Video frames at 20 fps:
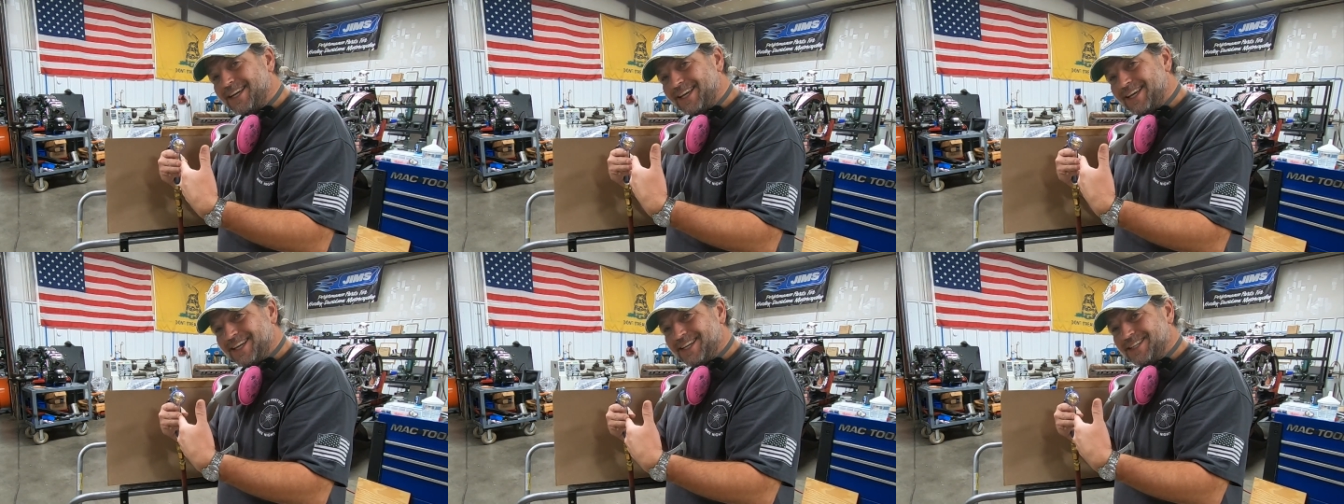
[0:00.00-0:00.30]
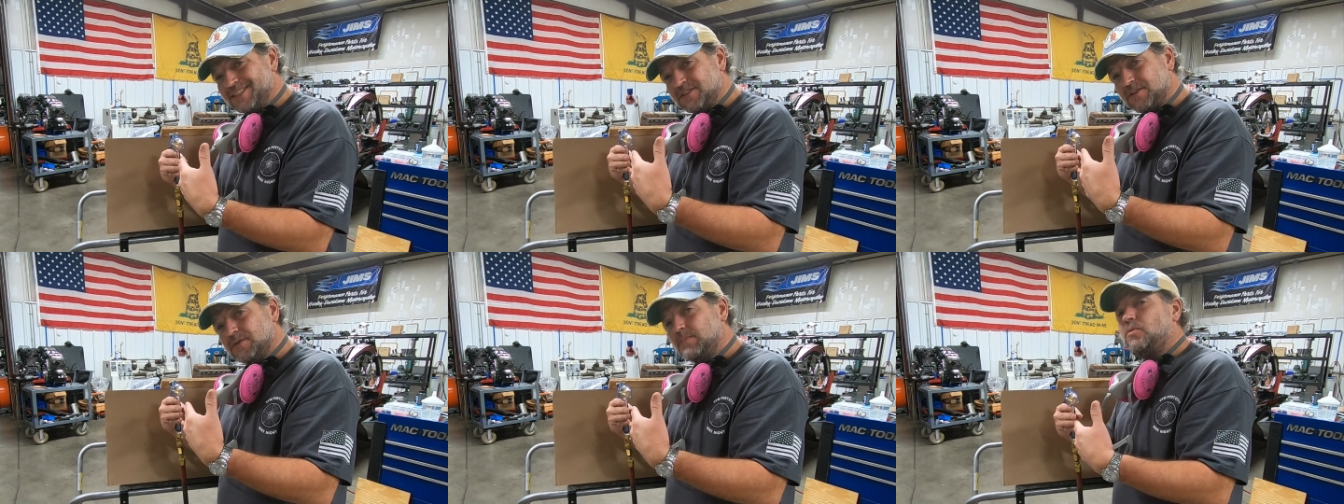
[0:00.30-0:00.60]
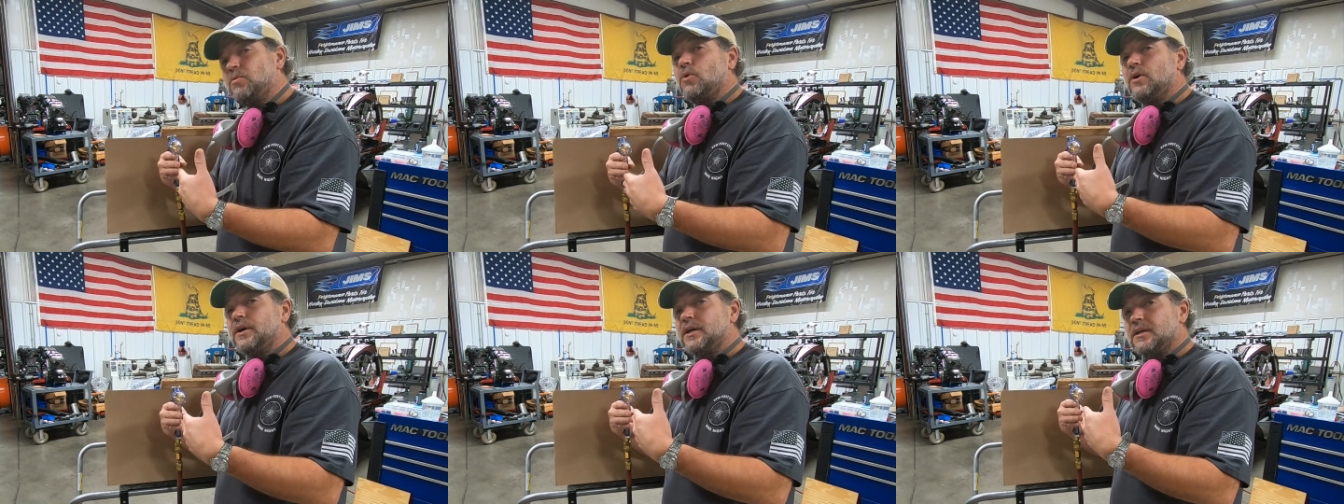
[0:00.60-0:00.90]
is the
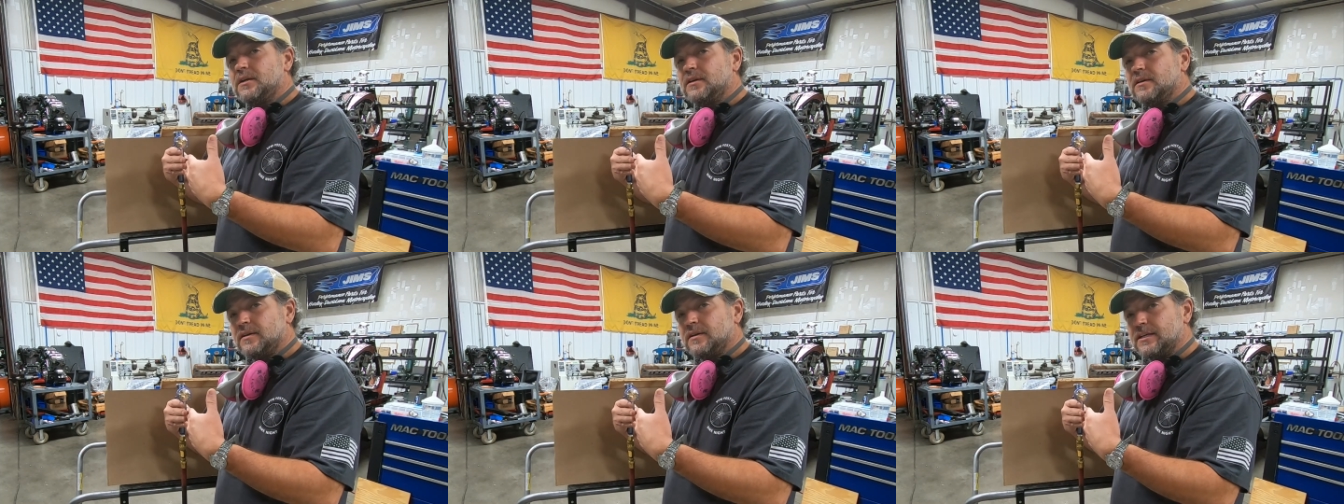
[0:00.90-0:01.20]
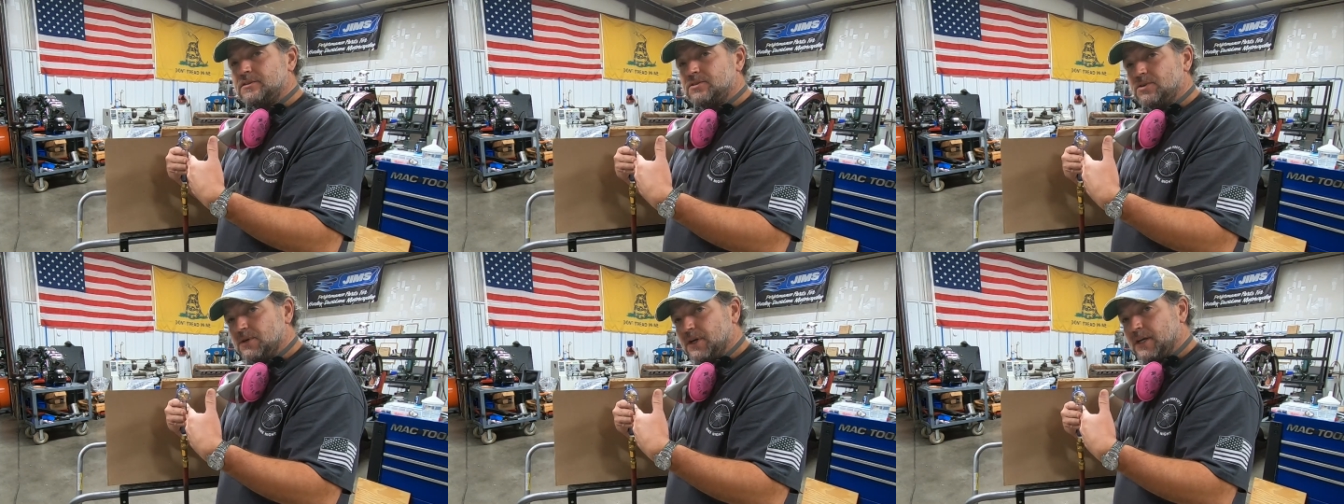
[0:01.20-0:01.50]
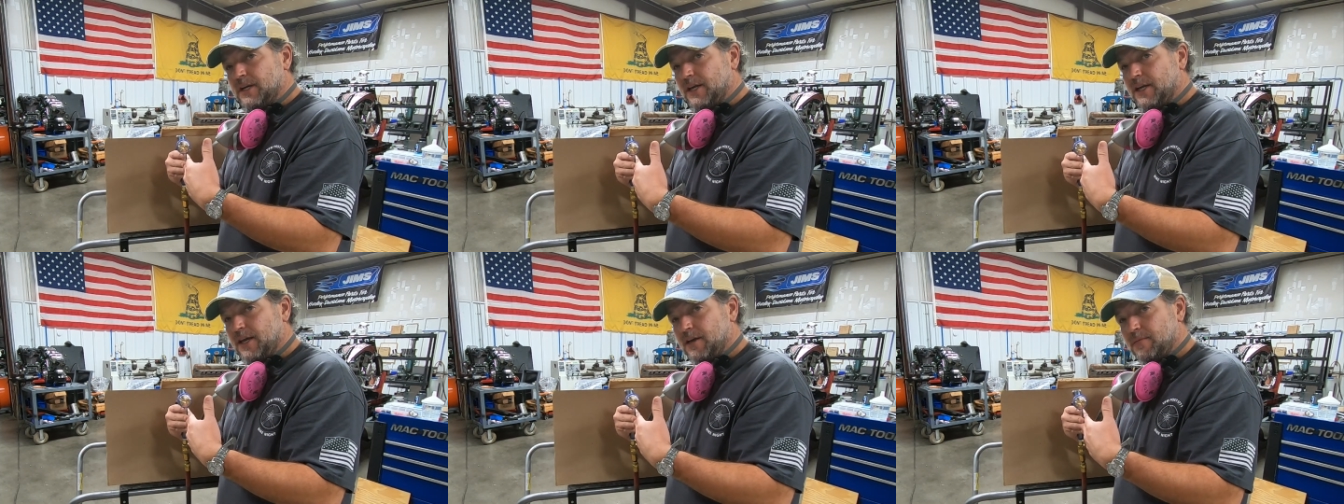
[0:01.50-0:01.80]
point that you're
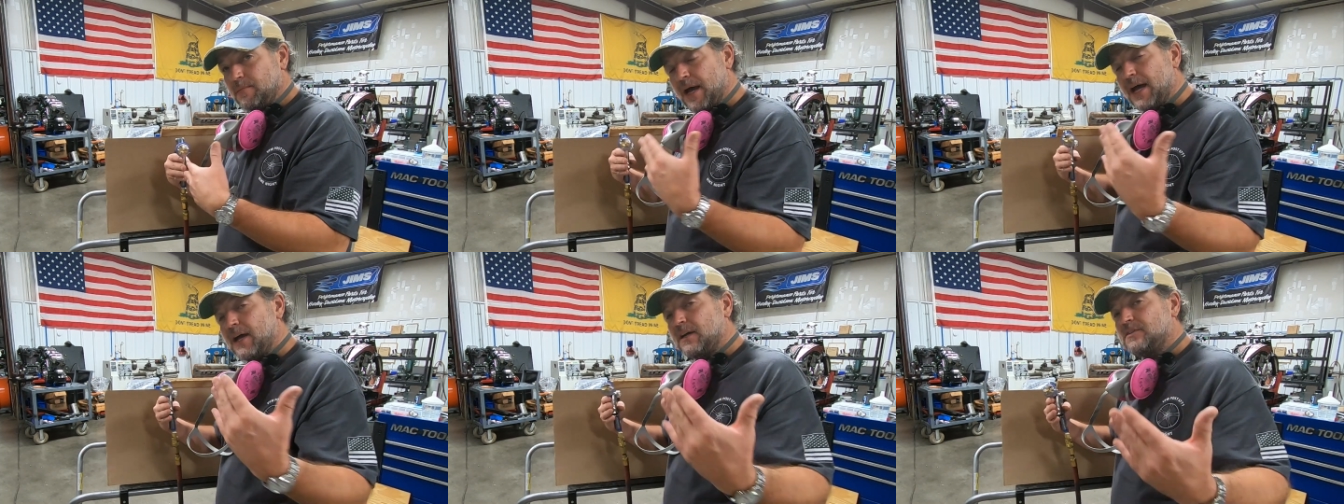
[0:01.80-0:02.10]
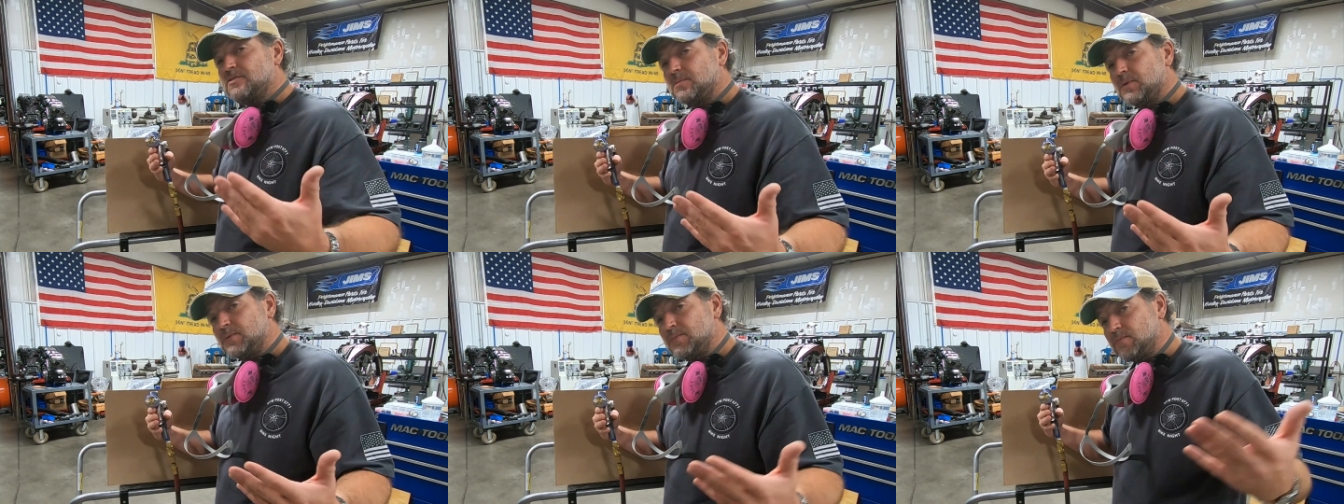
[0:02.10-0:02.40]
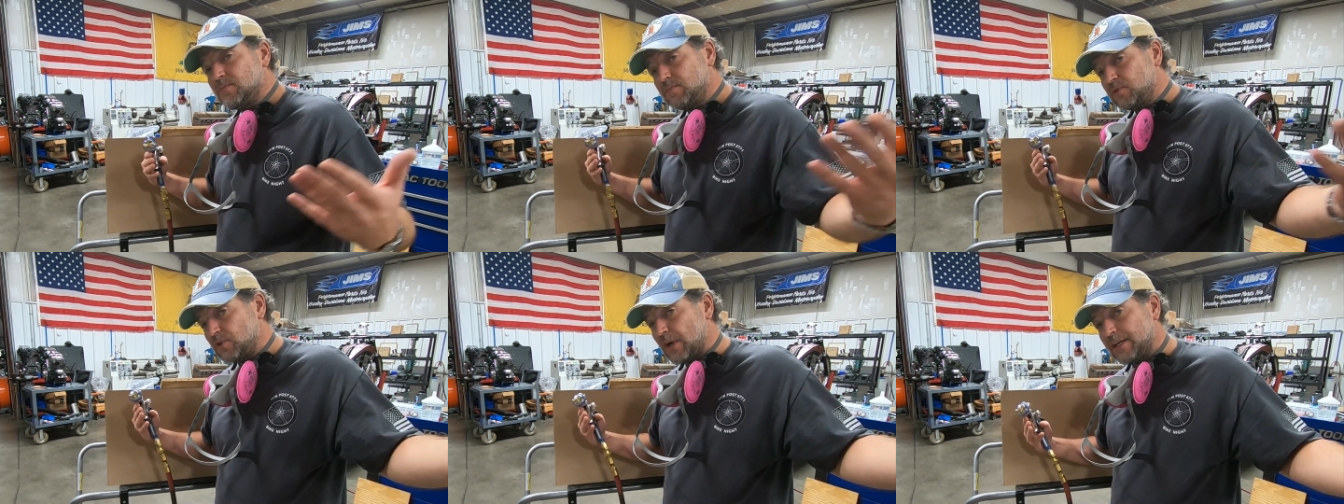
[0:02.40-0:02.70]
going to get maximum
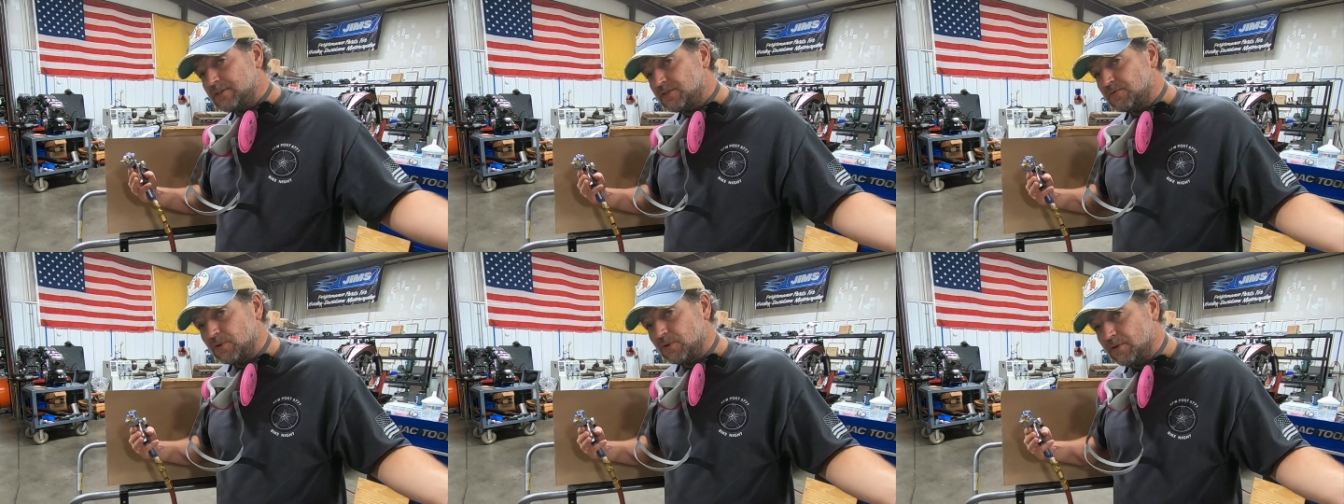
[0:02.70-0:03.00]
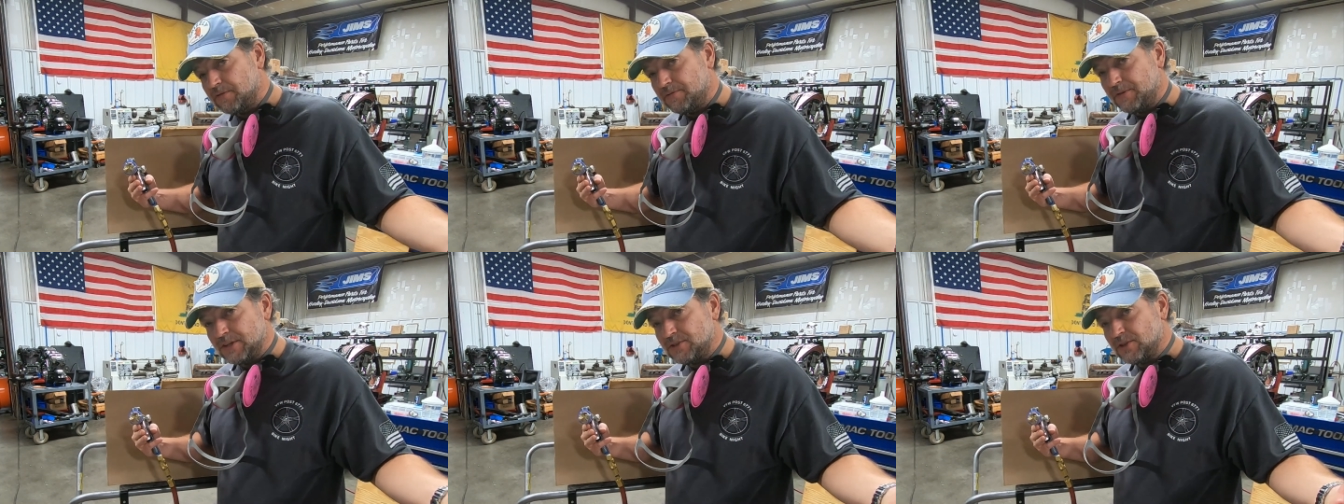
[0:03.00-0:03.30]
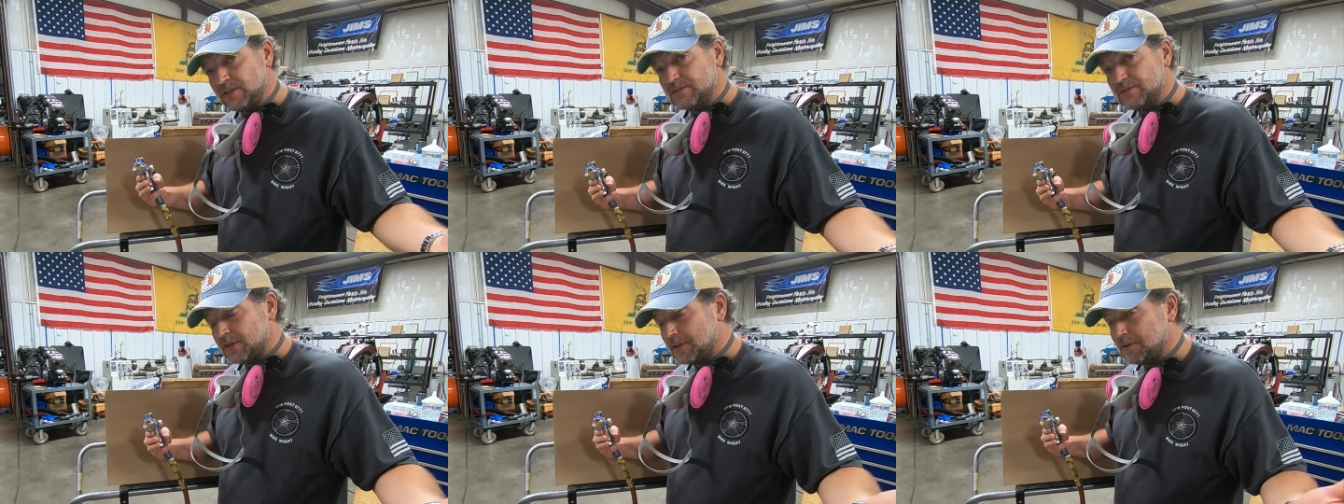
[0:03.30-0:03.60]
transfer
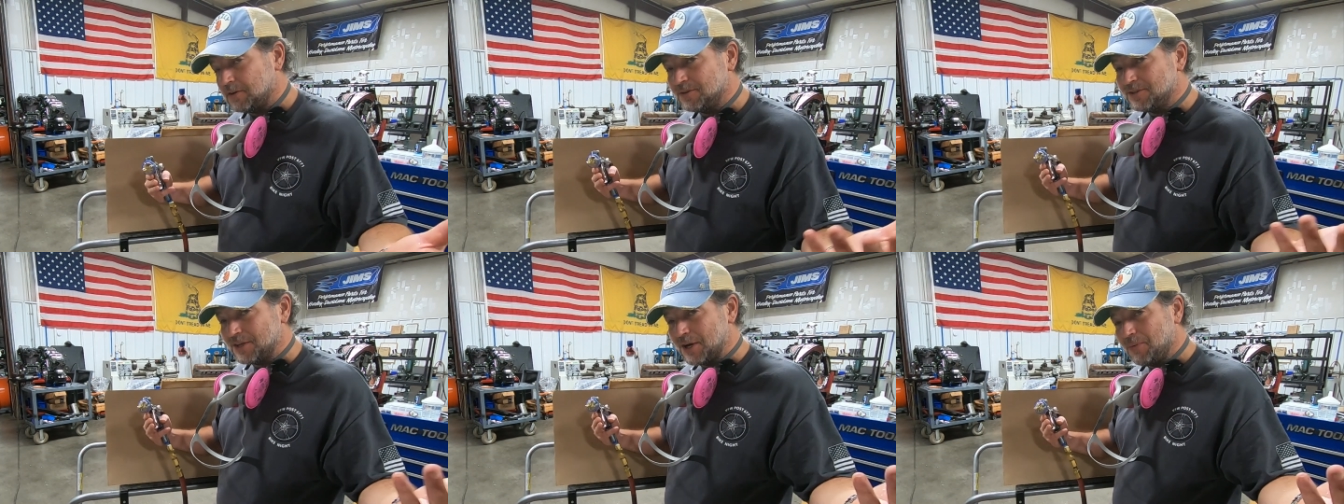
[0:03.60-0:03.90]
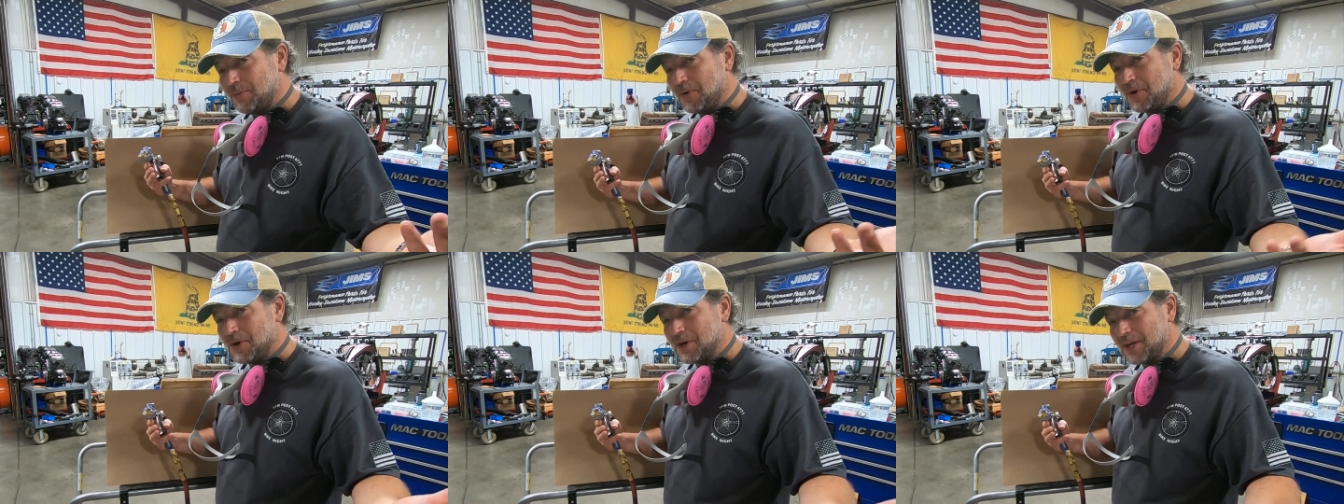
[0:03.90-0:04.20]
efficiency. There's that word